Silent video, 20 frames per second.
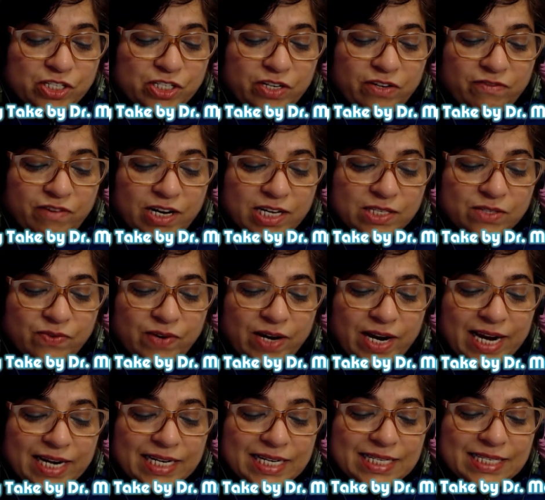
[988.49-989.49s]
Uma
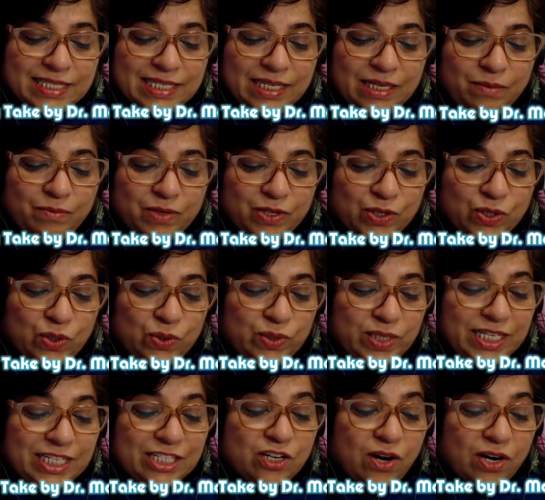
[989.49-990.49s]
Srivastava and his team,
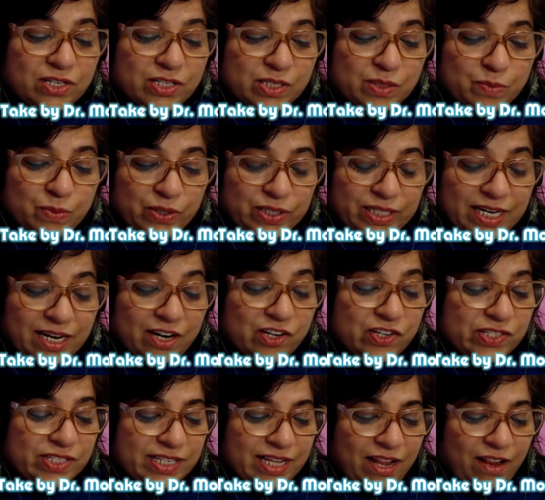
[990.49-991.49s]
including Dr.
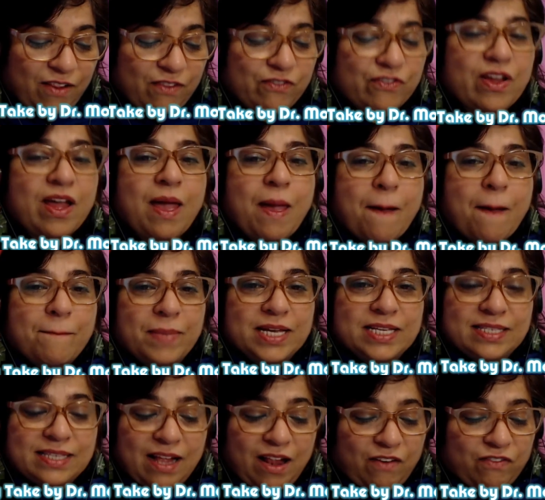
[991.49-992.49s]
Spolia herself,
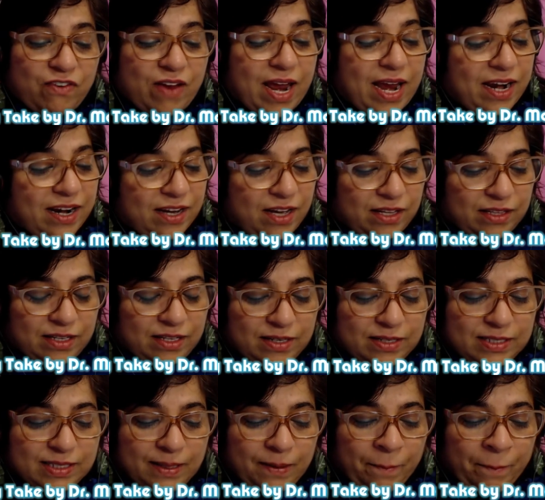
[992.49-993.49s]
myself, and
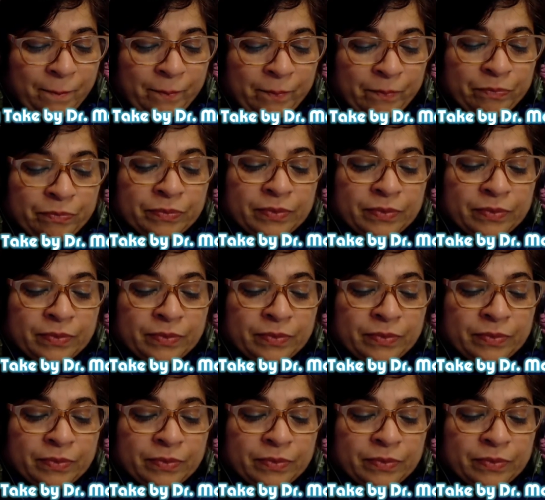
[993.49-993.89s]
others.